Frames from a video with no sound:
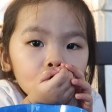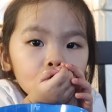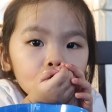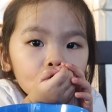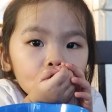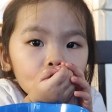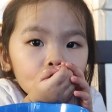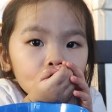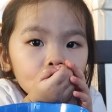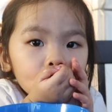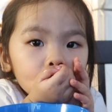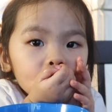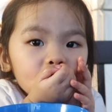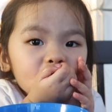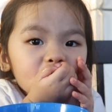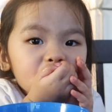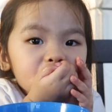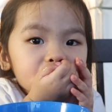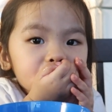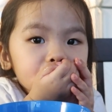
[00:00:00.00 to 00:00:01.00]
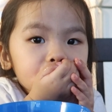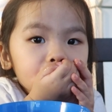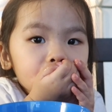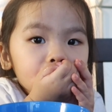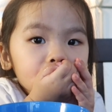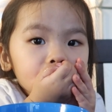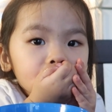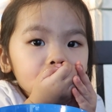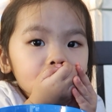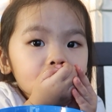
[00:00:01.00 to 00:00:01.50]

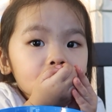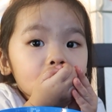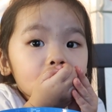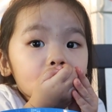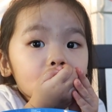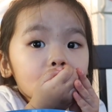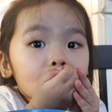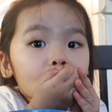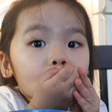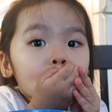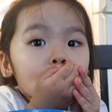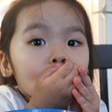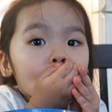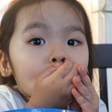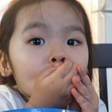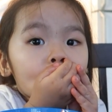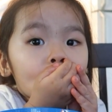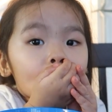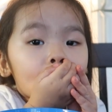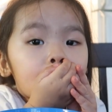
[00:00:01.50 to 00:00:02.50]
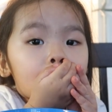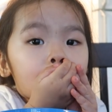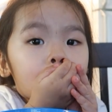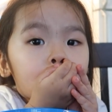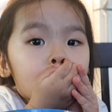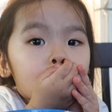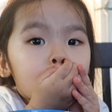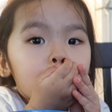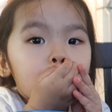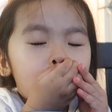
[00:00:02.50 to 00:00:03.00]

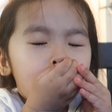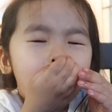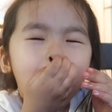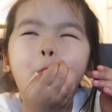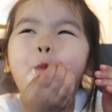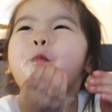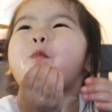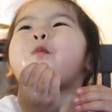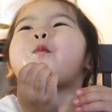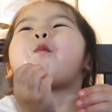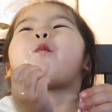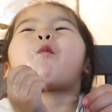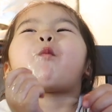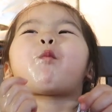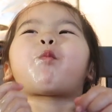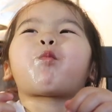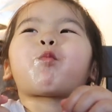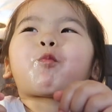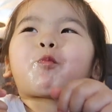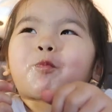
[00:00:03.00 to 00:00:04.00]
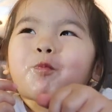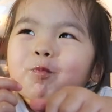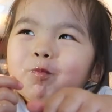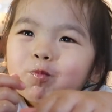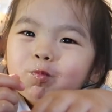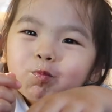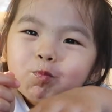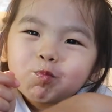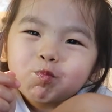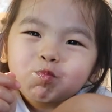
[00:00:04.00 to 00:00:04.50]

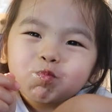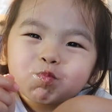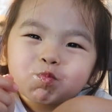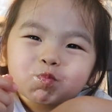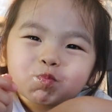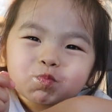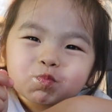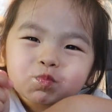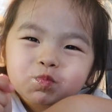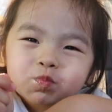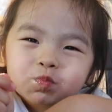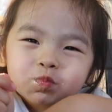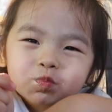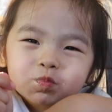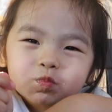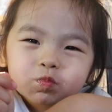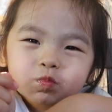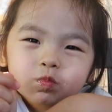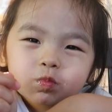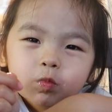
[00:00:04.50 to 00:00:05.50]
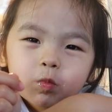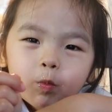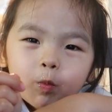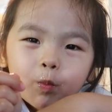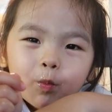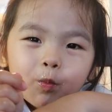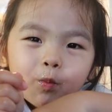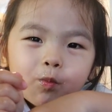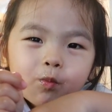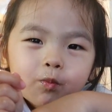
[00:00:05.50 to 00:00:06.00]

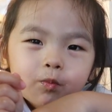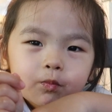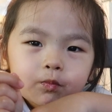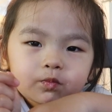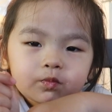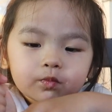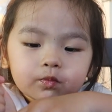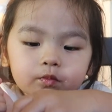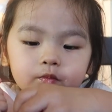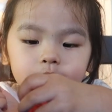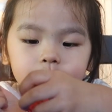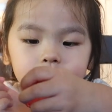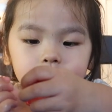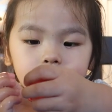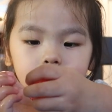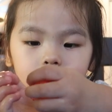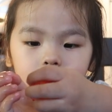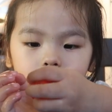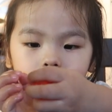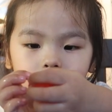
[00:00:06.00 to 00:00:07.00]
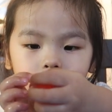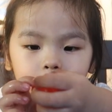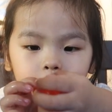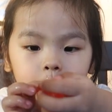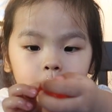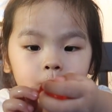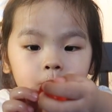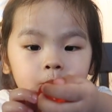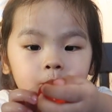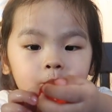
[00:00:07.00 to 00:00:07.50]

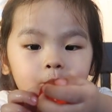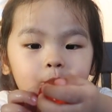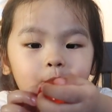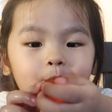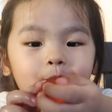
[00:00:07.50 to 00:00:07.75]
[no speech]